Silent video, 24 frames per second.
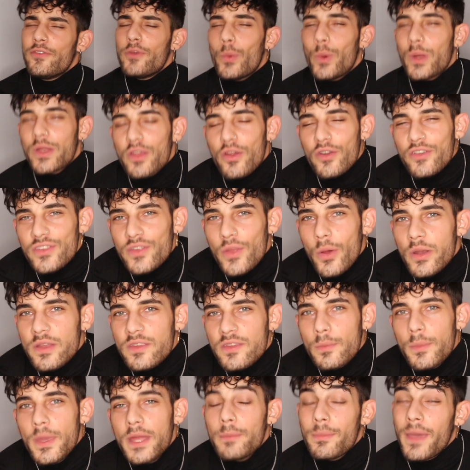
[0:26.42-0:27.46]
you want your story to
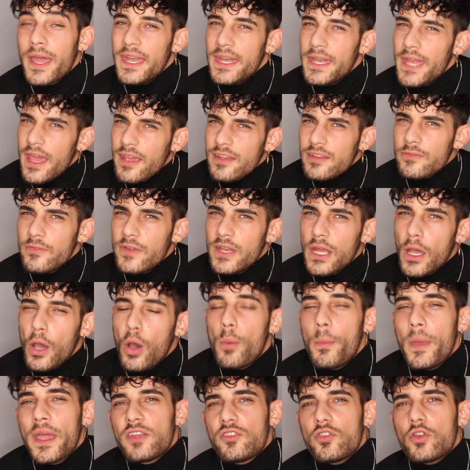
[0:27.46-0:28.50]
be in my next video,
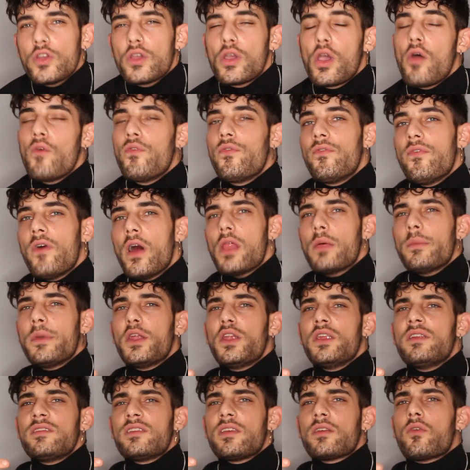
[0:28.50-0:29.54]
make sure you go follow me on
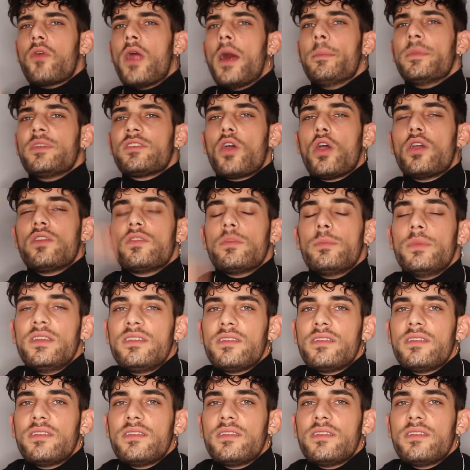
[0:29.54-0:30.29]
Instagram. It's going to be